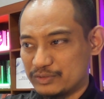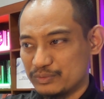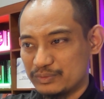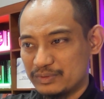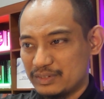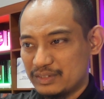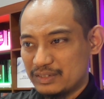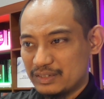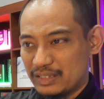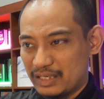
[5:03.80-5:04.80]
So
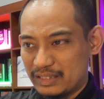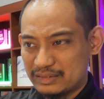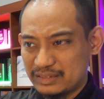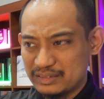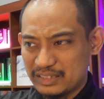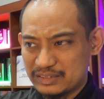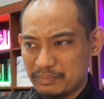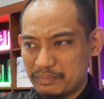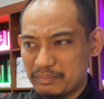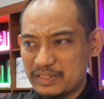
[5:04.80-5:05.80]
I think there's a
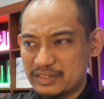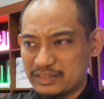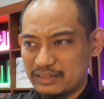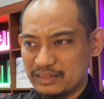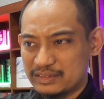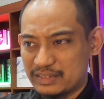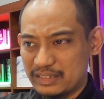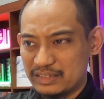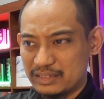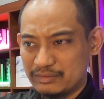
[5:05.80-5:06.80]

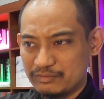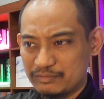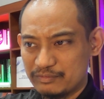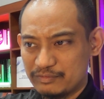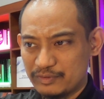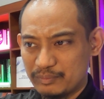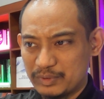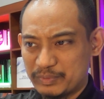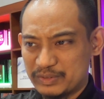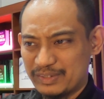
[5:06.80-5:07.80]
misunderstanding from
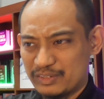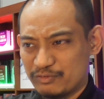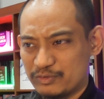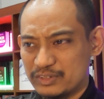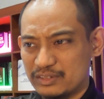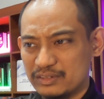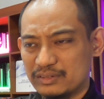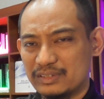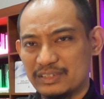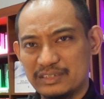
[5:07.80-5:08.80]
the perspective of
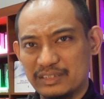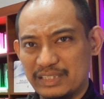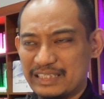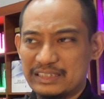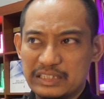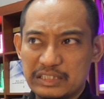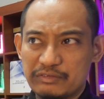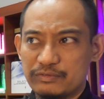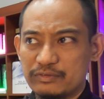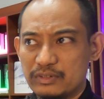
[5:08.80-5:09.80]
certain Christian, as
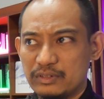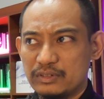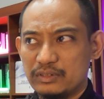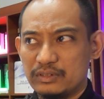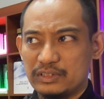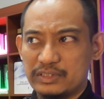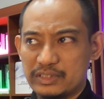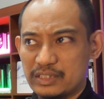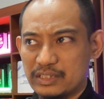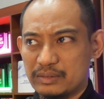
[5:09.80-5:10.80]
if
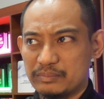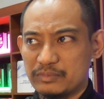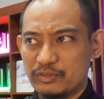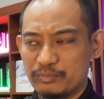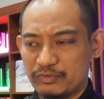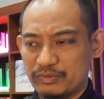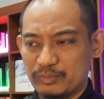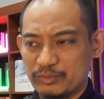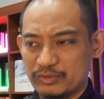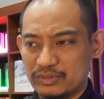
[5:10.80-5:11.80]
Islam or Prophet
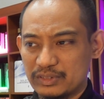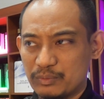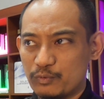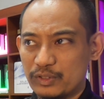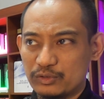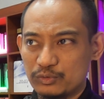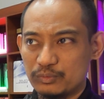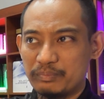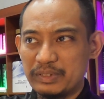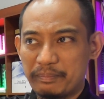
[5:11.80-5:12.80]
Muhammad SAW want to
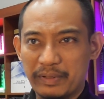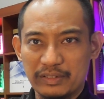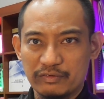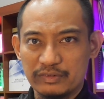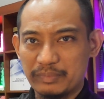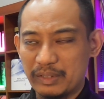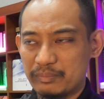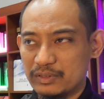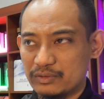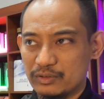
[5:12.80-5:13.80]
be part of the
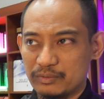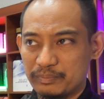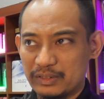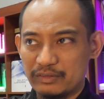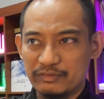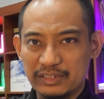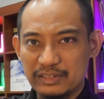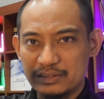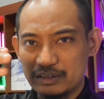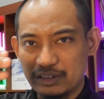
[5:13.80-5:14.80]
Bible or part of
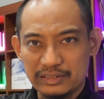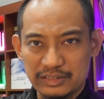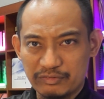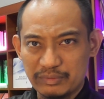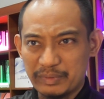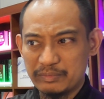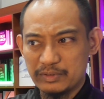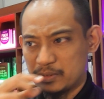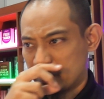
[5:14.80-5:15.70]
the legacy of the Bible.